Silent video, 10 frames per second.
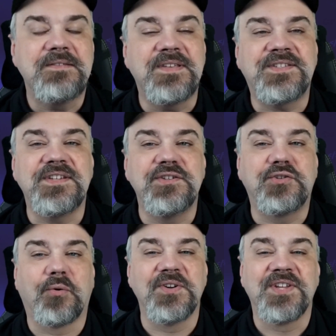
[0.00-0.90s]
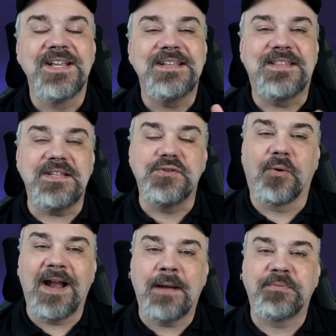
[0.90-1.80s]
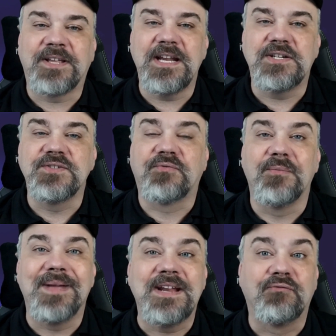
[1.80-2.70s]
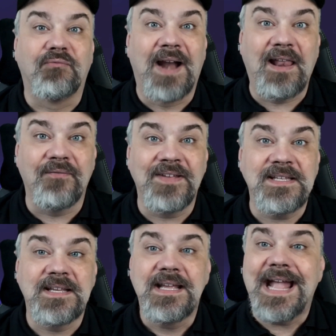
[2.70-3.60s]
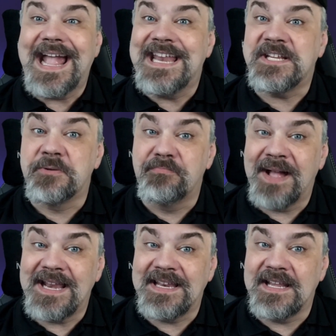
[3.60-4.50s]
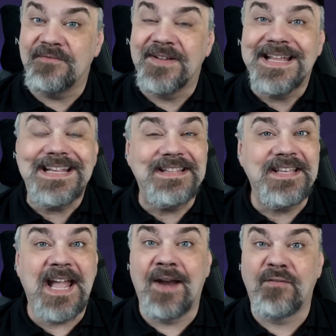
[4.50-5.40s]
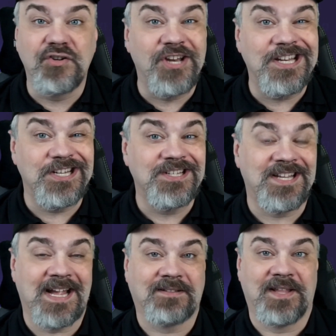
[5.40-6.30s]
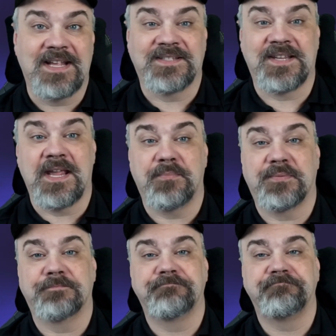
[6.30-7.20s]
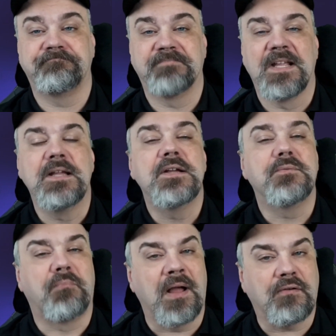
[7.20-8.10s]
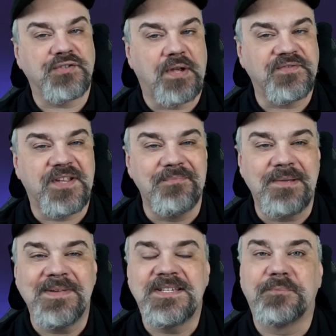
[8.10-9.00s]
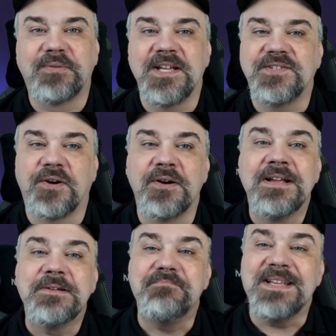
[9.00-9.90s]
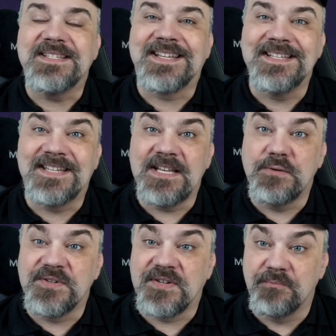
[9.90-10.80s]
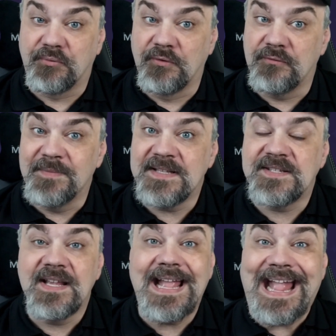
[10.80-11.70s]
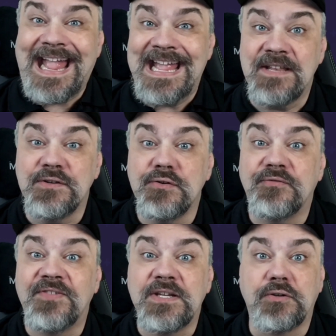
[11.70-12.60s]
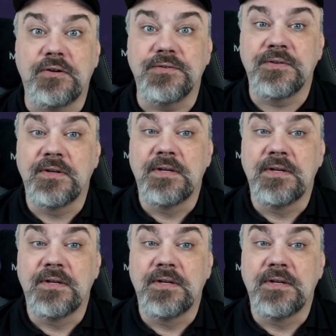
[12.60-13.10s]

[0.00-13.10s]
This ensures that your applications remain relevant and competitive in the ever-changing tech landscape. Microsoft's commitment to Blazor means continuous improvements and new features.